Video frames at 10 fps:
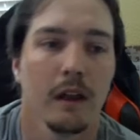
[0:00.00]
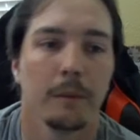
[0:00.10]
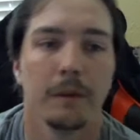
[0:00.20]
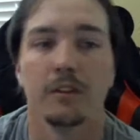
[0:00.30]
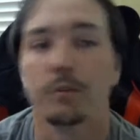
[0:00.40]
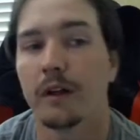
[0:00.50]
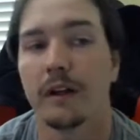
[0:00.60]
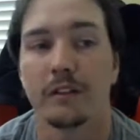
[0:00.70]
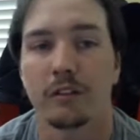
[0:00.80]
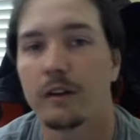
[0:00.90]
It means you
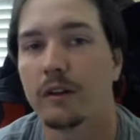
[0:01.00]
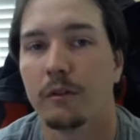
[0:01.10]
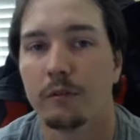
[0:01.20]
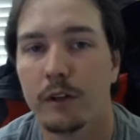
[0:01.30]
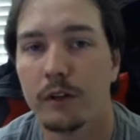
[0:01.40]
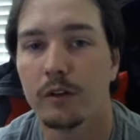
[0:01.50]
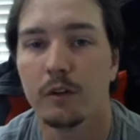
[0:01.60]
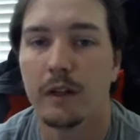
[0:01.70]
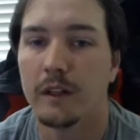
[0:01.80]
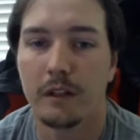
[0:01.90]
played it straight to the field,
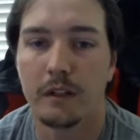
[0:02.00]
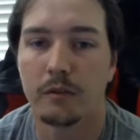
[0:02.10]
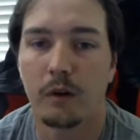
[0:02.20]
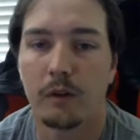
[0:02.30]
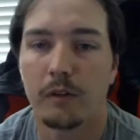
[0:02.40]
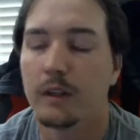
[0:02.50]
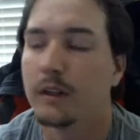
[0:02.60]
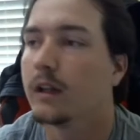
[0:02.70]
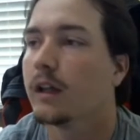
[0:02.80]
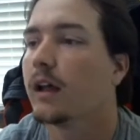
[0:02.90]
you didn't digivolve it,
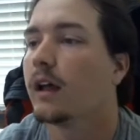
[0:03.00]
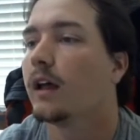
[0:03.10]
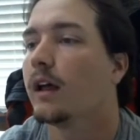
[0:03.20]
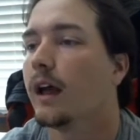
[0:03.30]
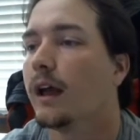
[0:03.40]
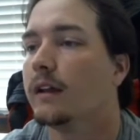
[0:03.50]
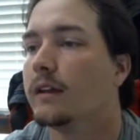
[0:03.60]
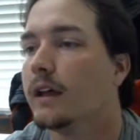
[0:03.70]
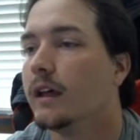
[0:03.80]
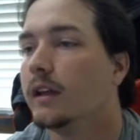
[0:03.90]

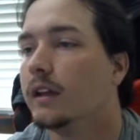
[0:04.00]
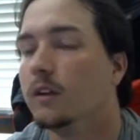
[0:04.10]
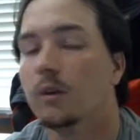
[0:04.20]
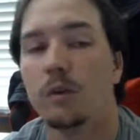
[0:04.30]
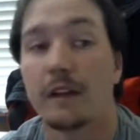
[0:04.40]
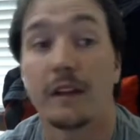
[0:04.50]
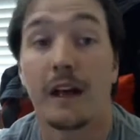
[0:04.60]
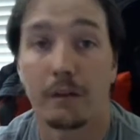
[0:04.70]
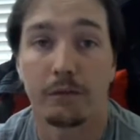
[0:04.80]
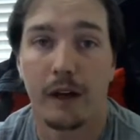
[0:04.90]
and then you get
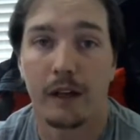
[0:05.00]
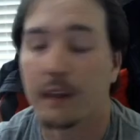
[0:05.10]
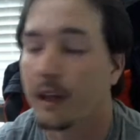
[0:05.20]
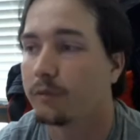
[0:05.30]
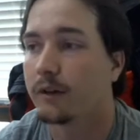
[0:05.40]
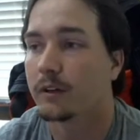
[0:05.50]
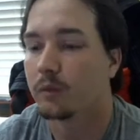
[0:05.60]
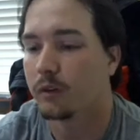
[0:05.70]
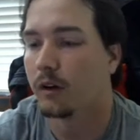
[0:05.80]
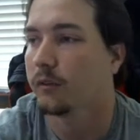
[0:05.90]
that effect. That effect
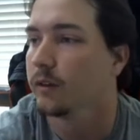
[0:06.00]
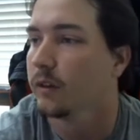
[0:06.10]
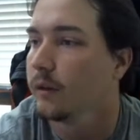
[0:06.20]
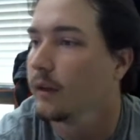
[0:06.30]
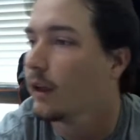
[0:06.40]
resolves.